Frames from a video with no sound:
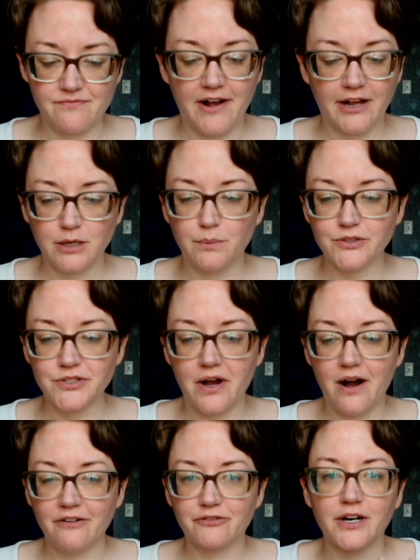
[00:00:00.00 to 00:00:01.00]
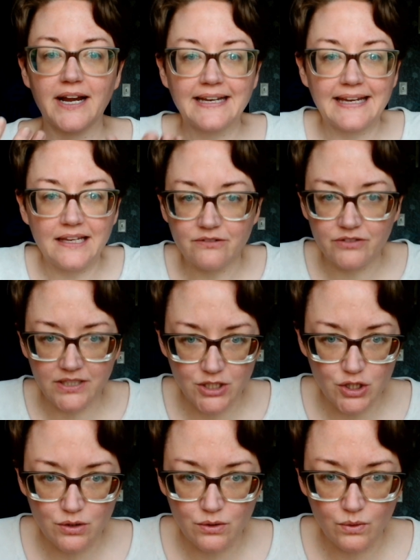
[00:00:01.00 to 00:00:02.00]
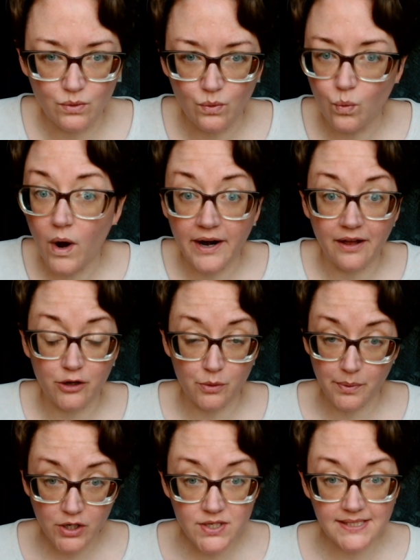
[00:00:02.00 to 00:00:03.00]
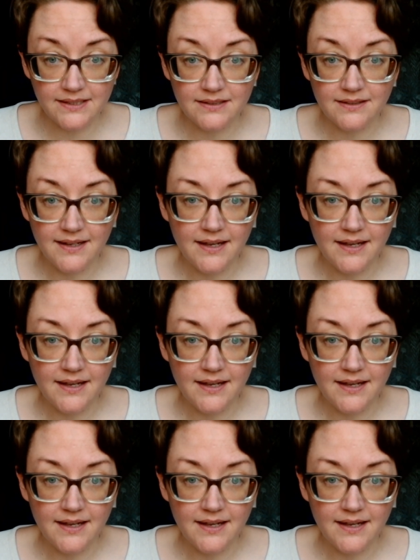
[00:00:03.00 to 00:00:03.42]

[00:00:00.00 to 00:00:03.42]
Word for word: valuable to offer and give it to one other person.